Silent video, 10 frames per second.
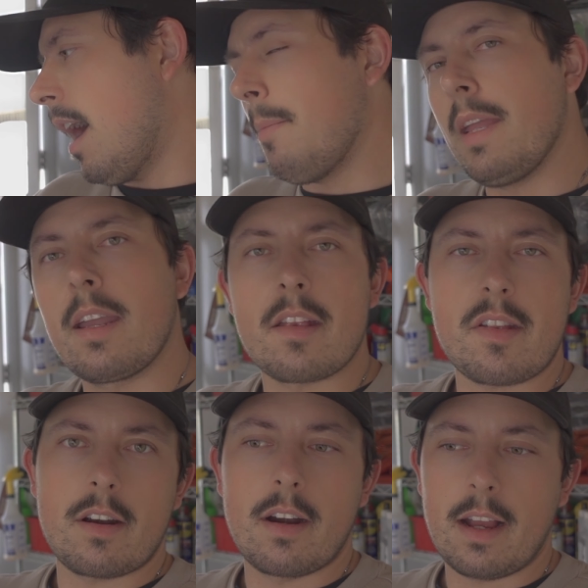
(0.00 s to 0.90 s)
I mean,
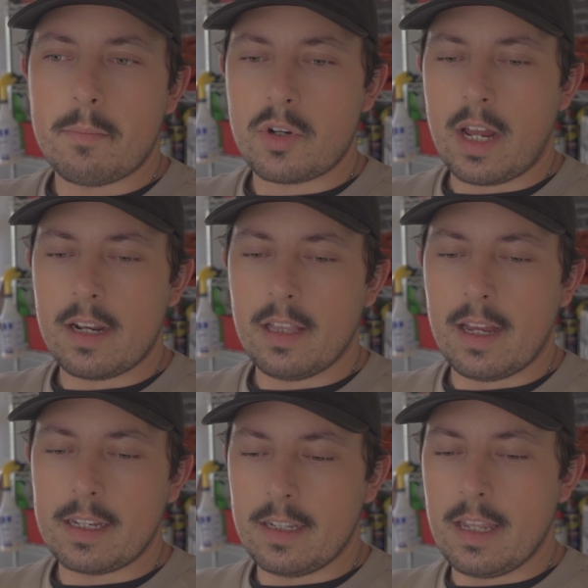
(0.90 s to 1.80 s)
considering I'm trying to
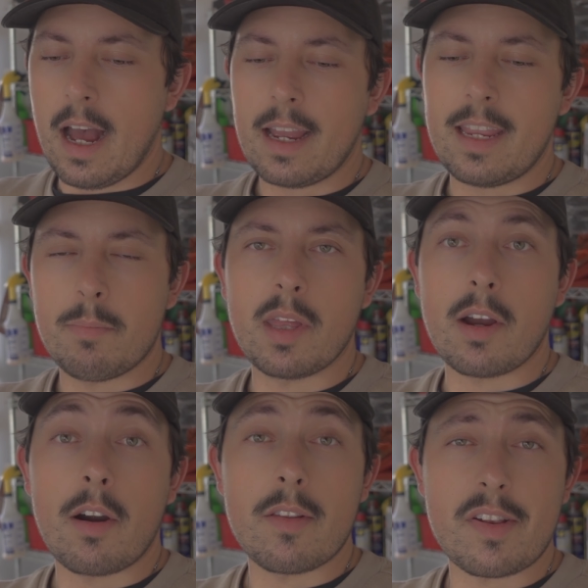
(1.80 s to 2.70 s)
like not keep the
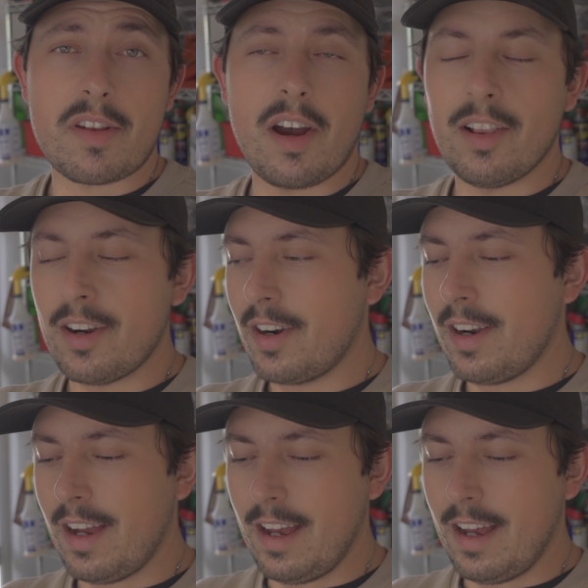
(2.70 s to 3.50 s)
car this color,